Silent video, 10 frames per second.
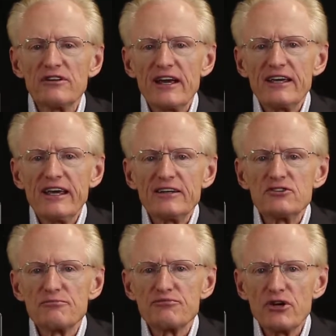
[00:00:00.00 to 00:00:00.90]
They can't
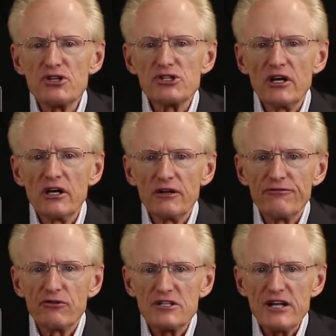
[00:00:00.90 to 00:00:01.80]
depreciate it
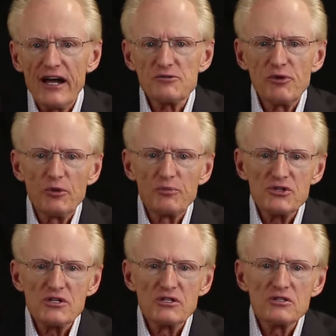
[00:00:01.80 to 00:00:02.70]
for tax
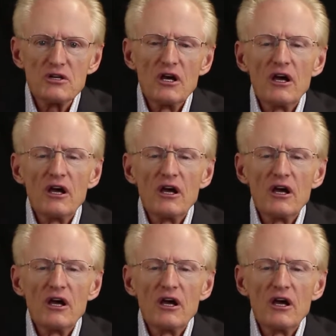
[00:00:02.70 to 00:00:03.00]
purposes,